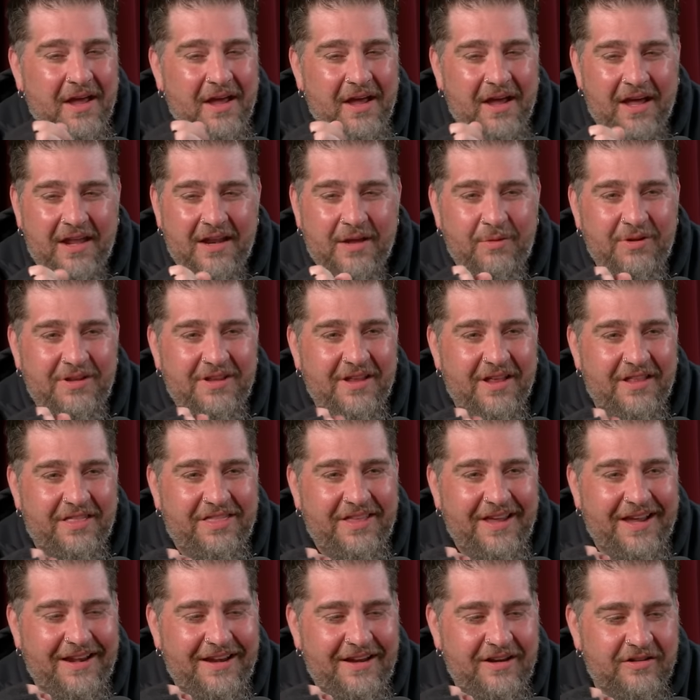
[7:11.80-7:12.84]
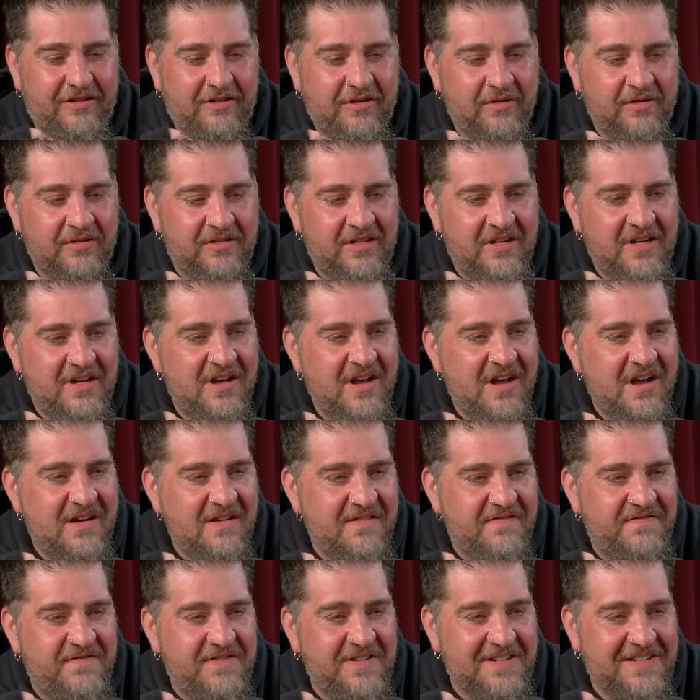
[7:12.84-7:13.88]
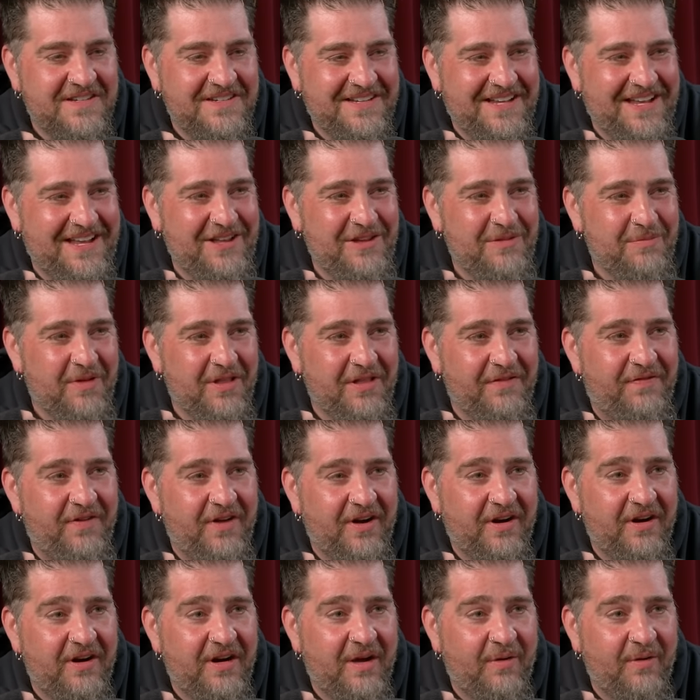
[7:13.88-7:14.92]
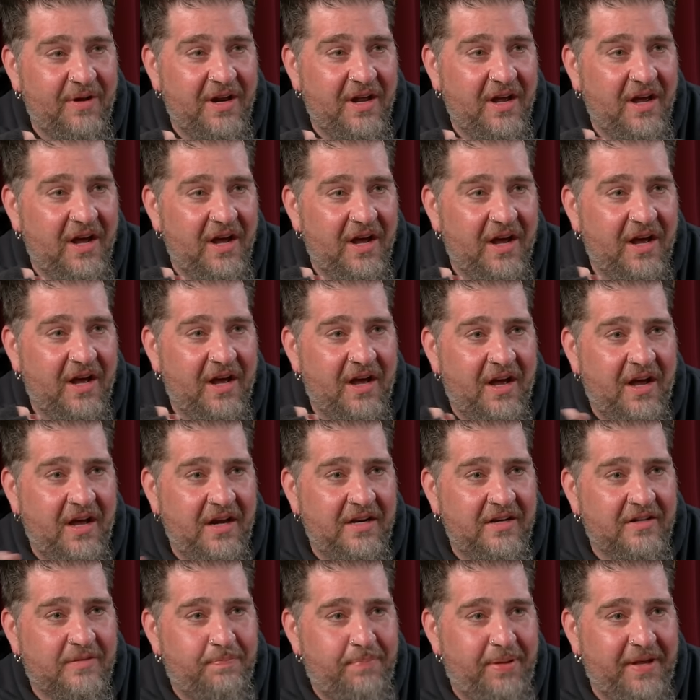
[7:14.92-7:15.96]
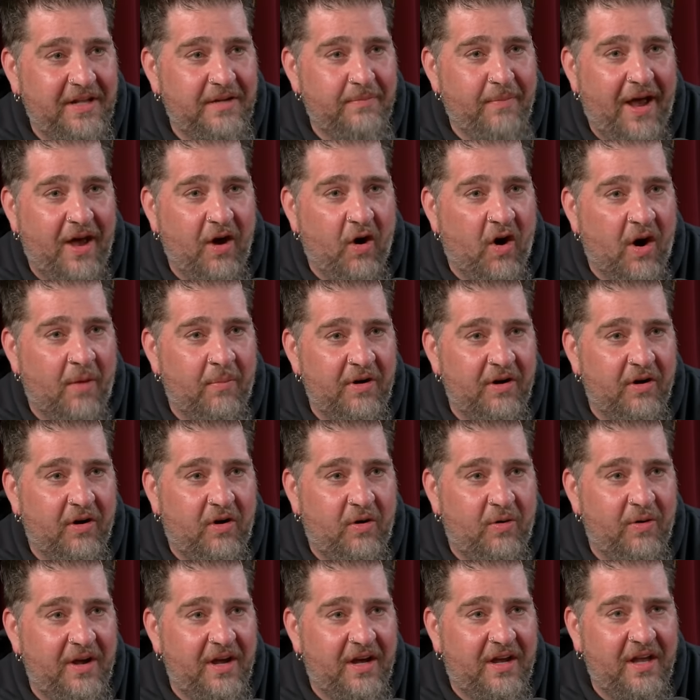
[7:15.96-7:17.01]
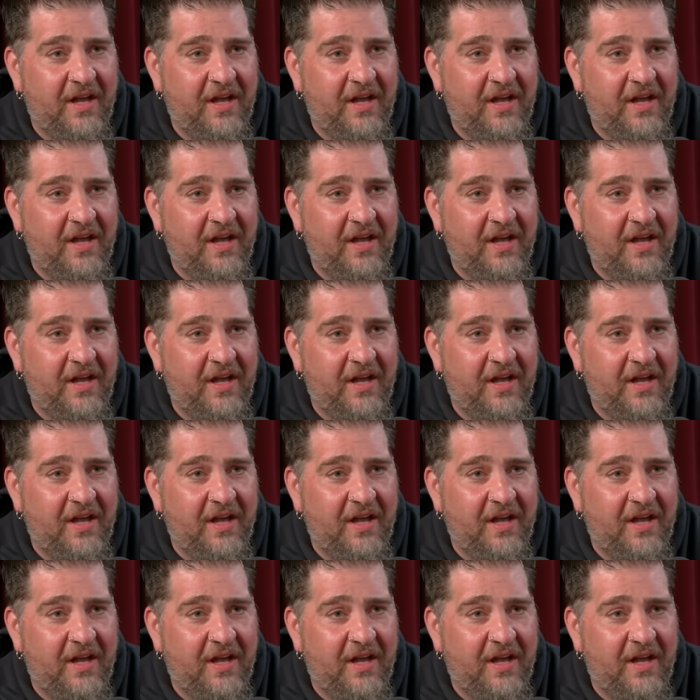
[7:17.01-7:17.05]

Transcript: And then we did that thing and he just goes, fucking hate you, motherfucker. And I went, huh? And he just pinned my arm real quick.